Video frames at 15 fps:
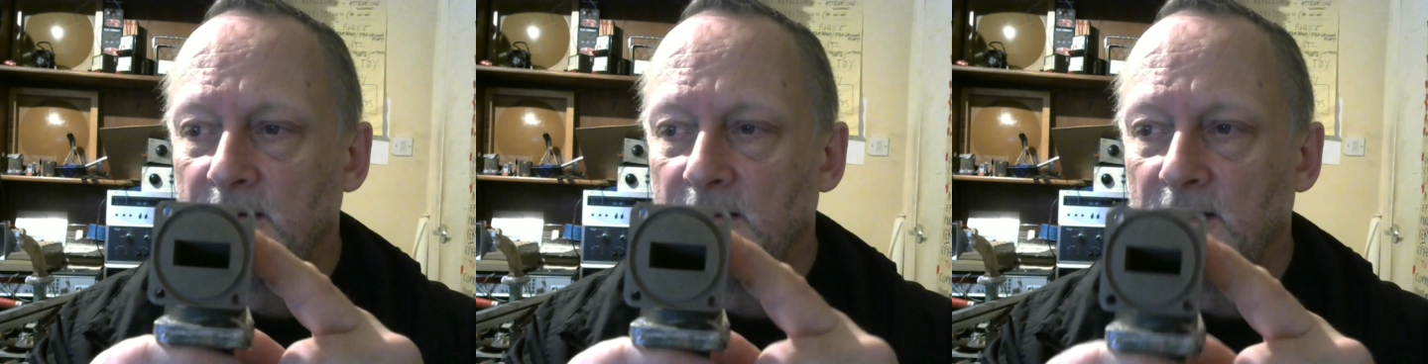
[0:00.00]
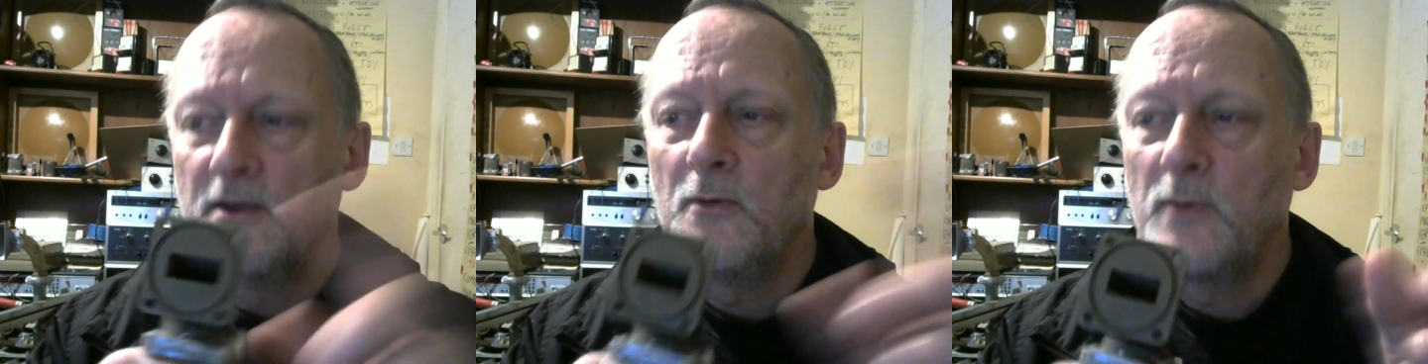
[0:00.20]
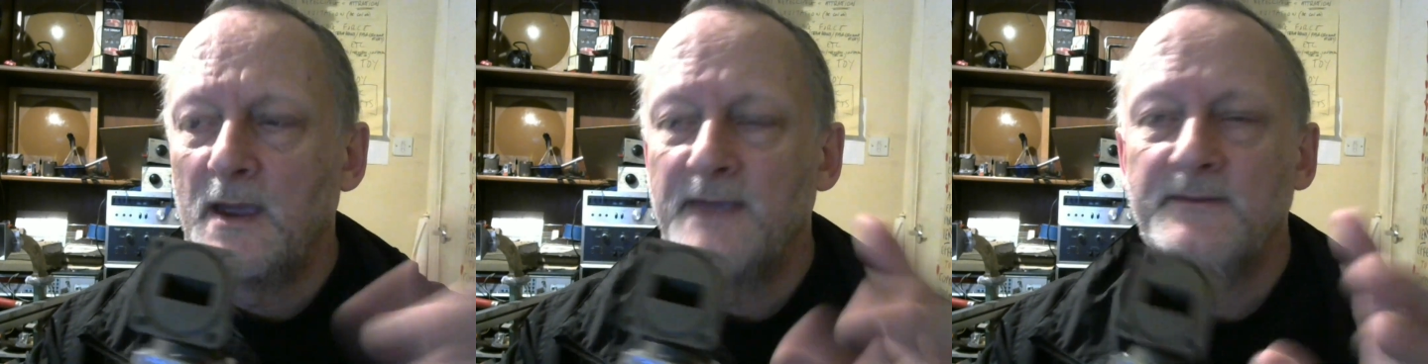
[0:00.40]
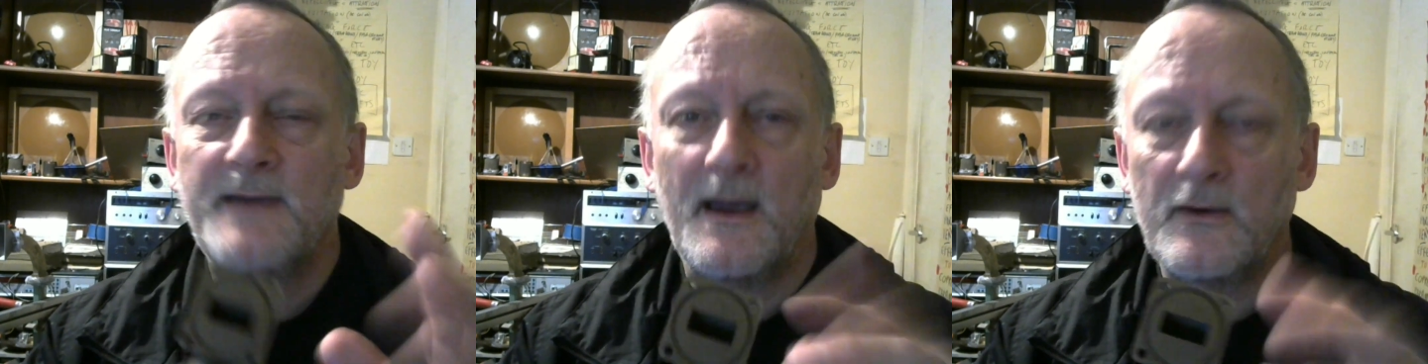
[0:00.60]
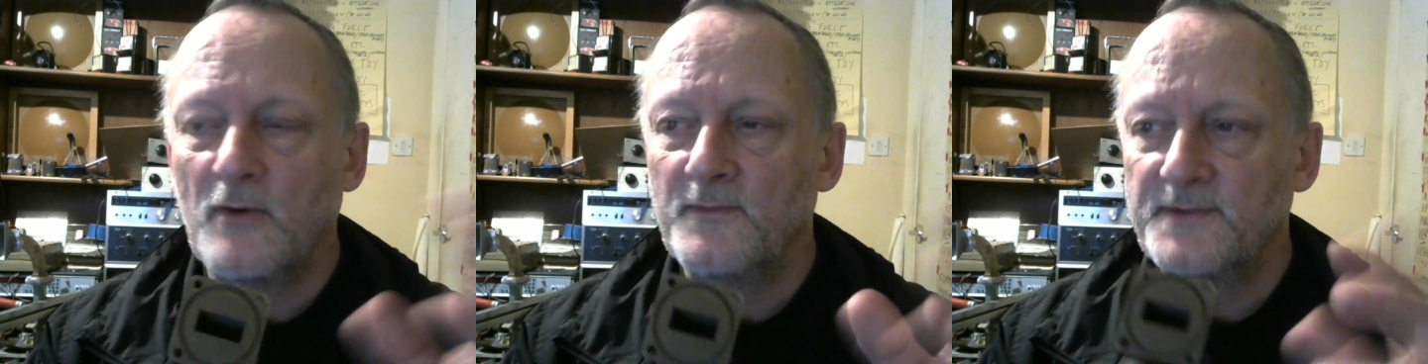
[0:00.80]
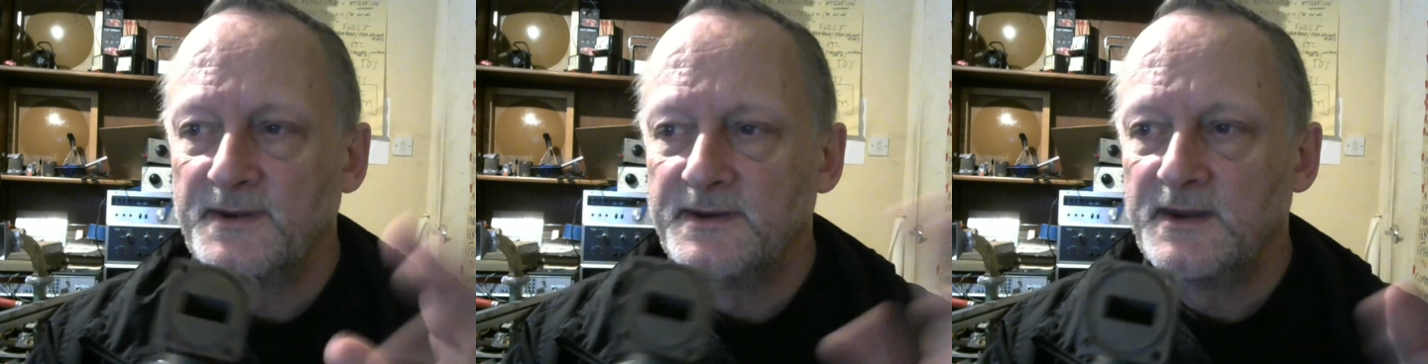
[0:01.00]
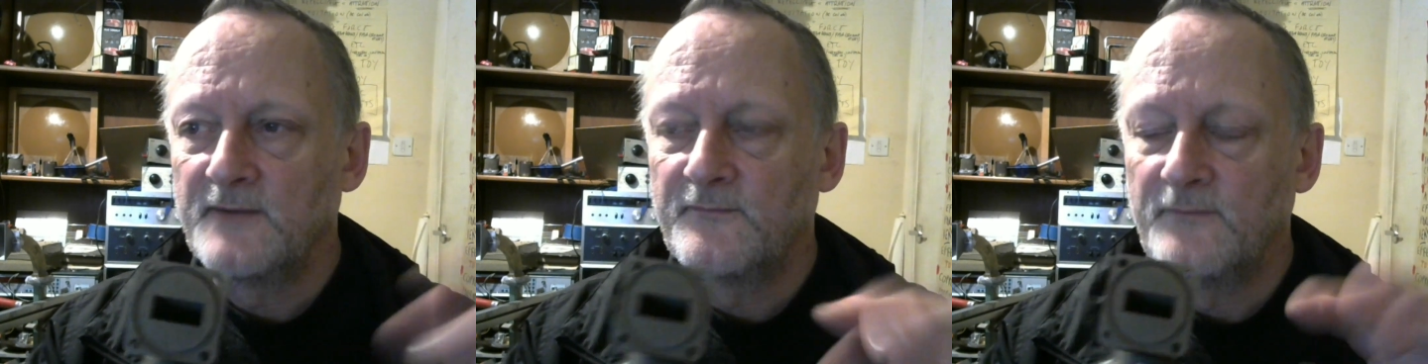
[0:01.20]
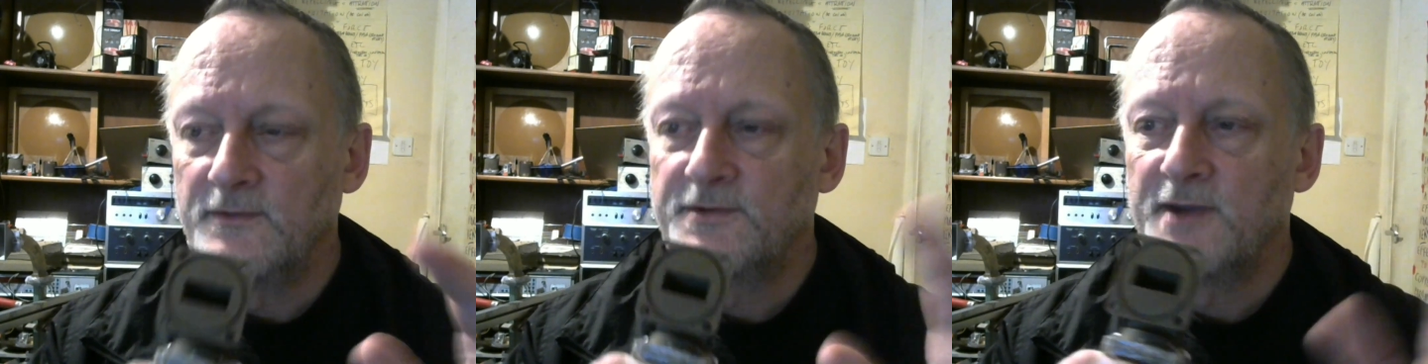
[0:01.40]
I know waveguide comes in
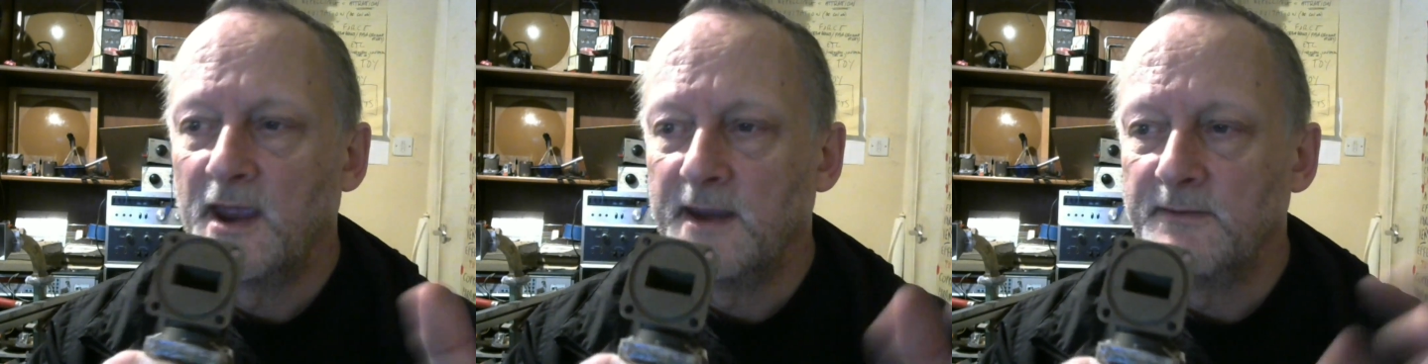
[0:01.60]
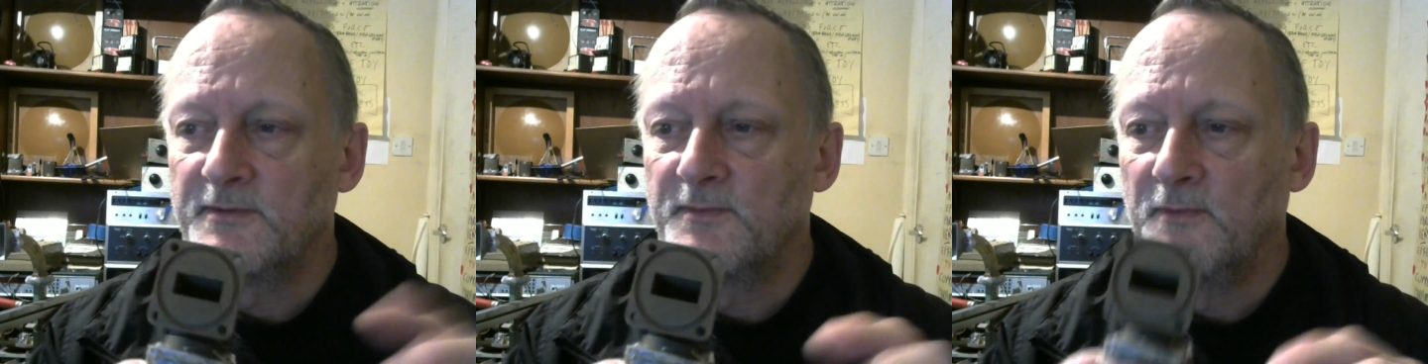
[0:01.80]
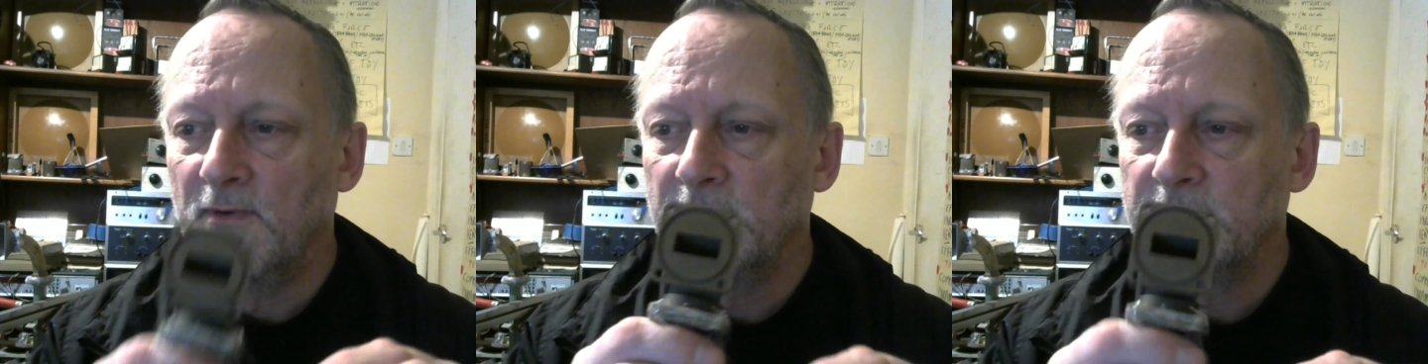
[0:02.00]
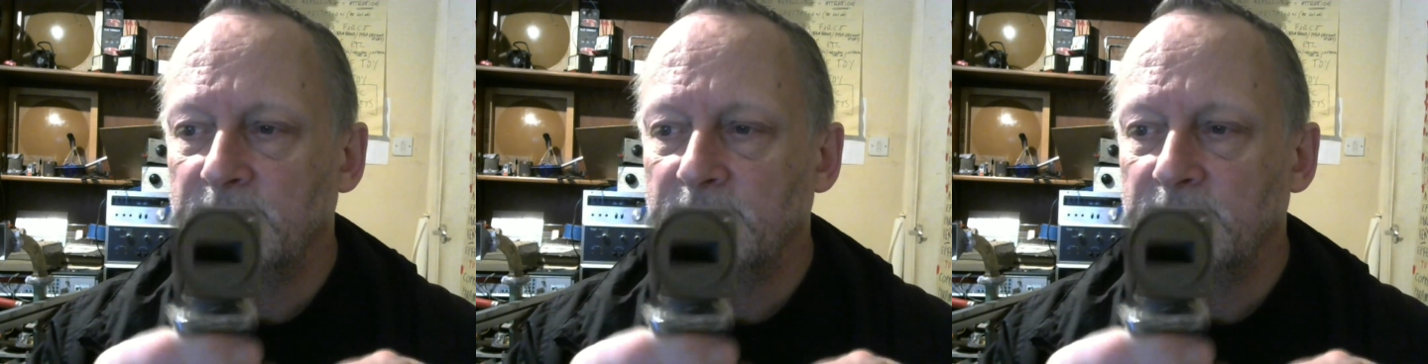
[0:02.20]
different shapes, but